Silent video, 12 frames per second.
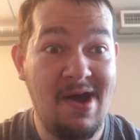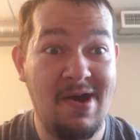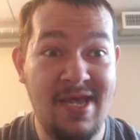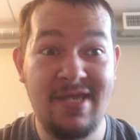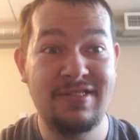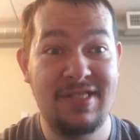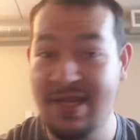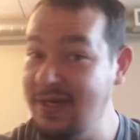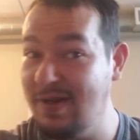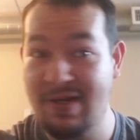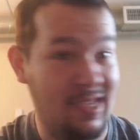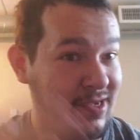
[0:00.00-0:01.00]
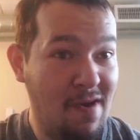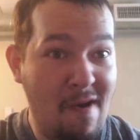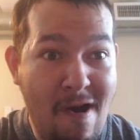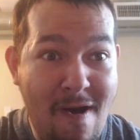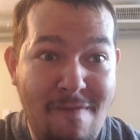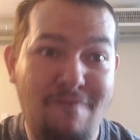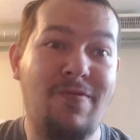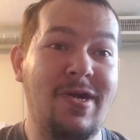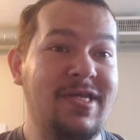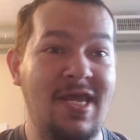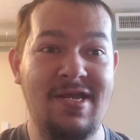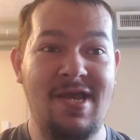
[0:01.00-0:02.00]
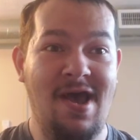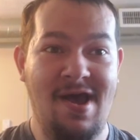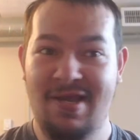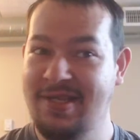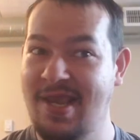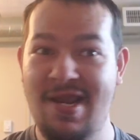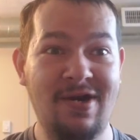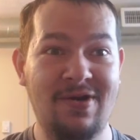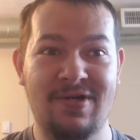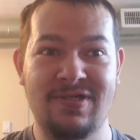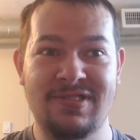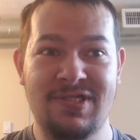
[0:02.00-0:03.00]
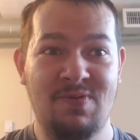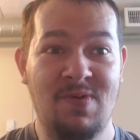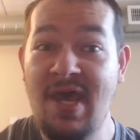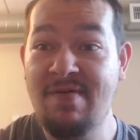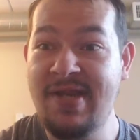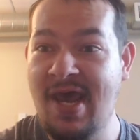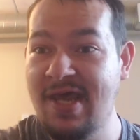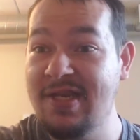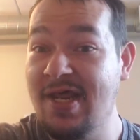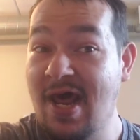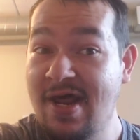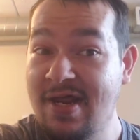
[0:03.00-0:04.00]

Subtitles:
in like freaking years. We haven't had